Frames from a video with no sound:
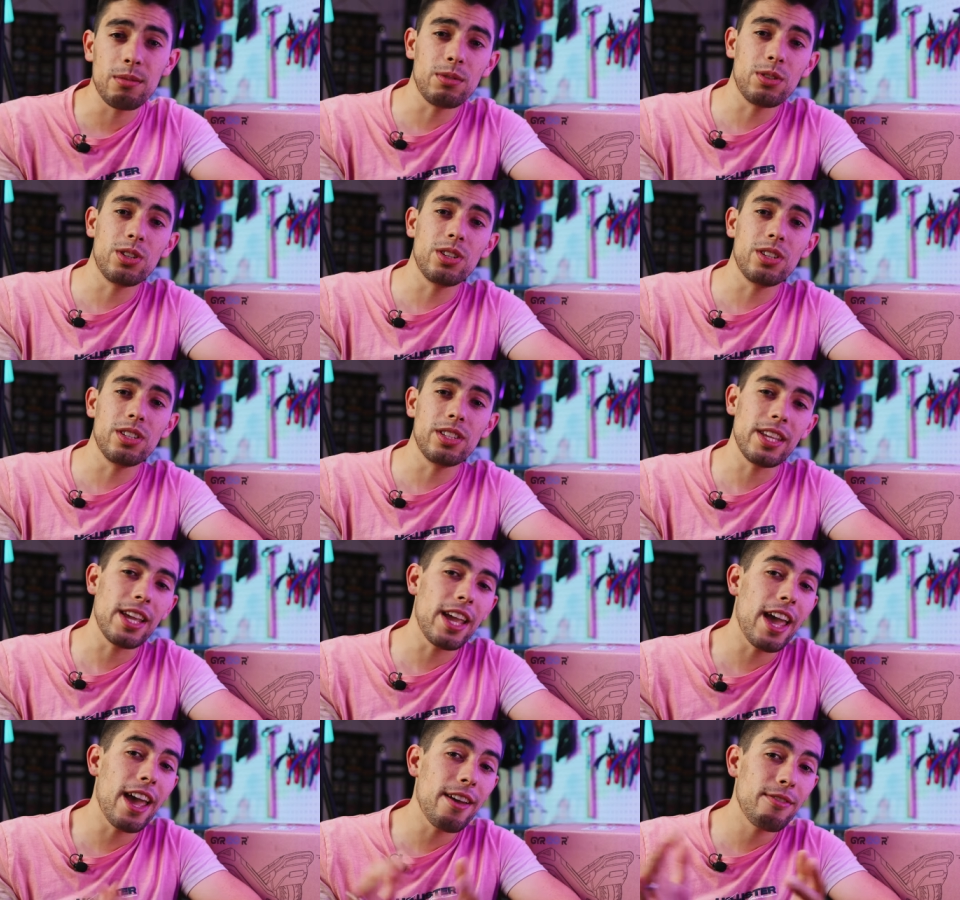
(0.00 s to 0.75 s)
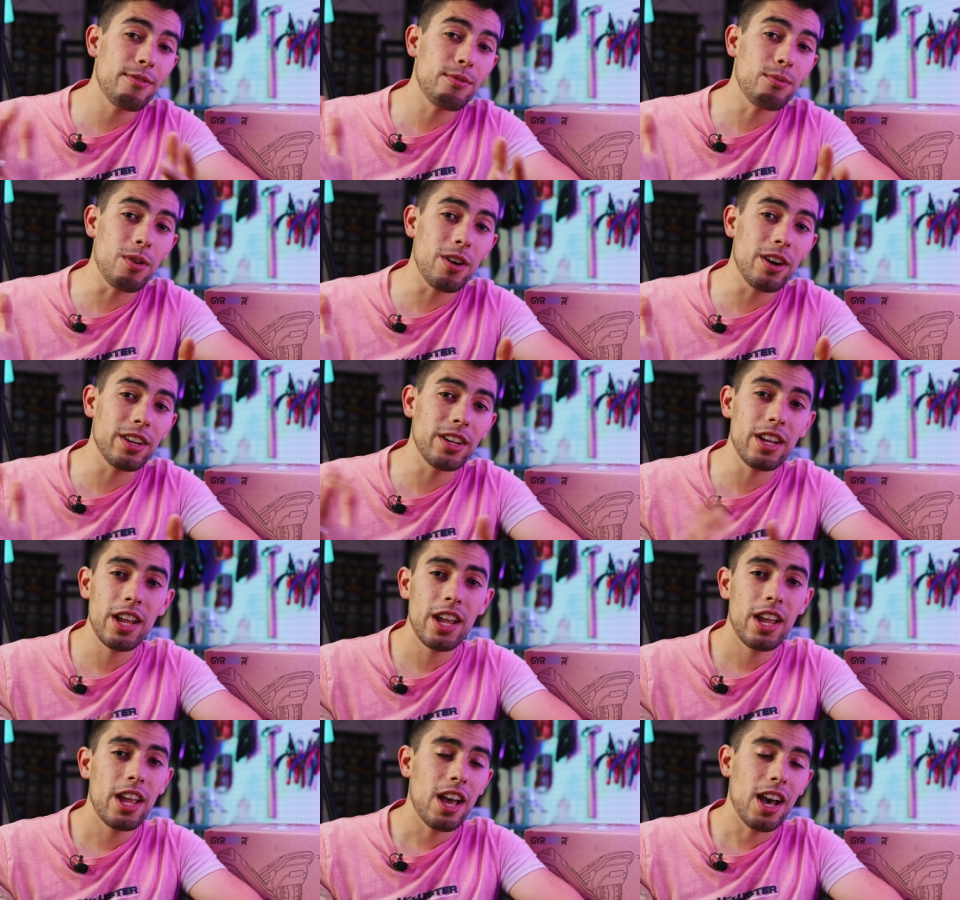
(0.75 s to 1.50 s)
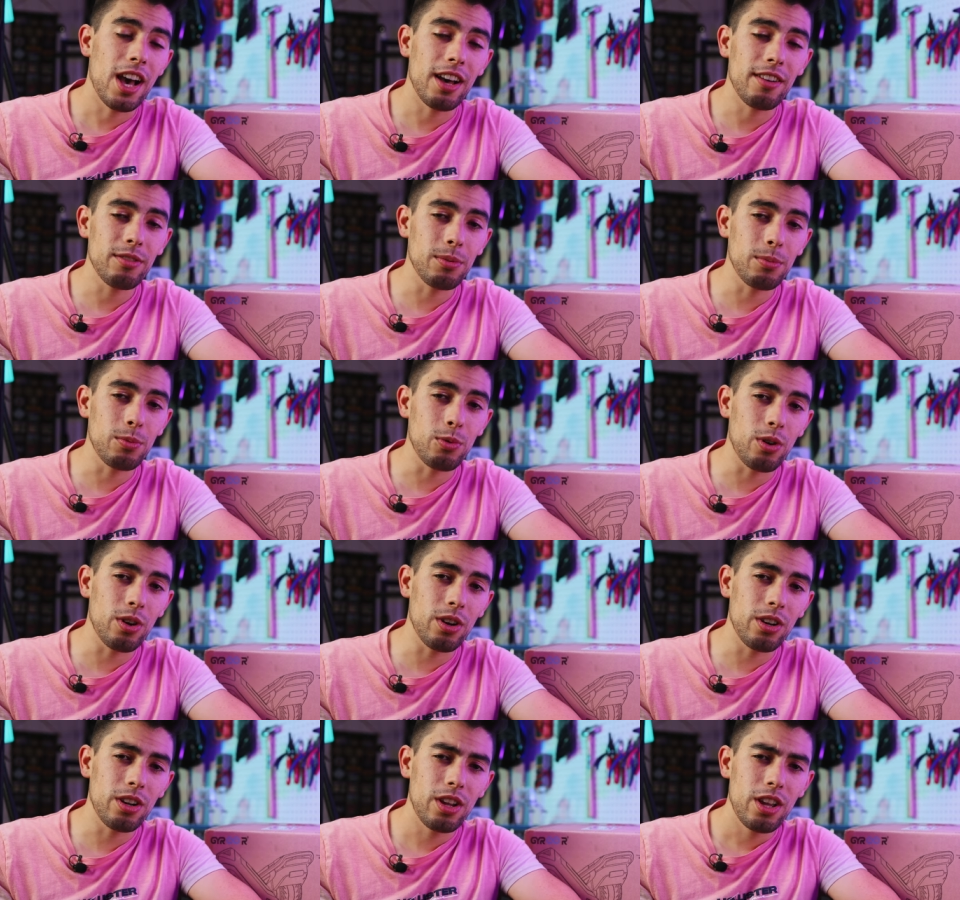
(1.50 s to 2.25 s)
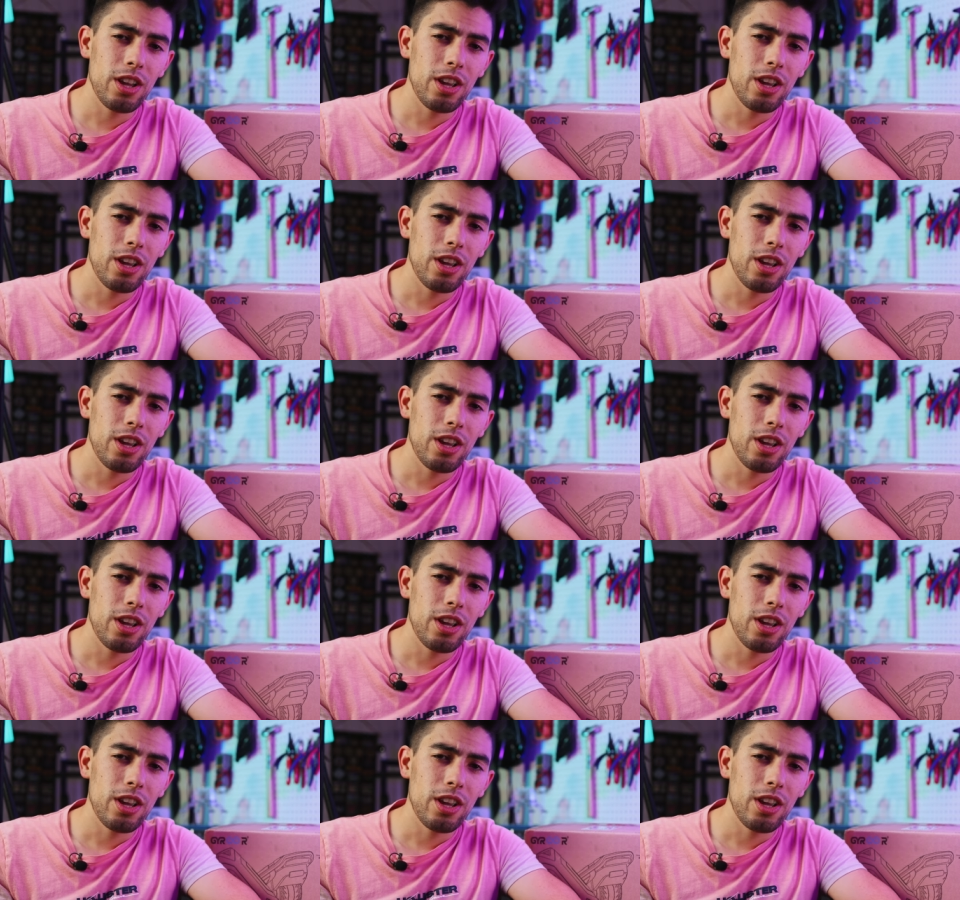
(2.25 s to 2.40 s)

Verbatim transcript: which is the F1 hoverboard,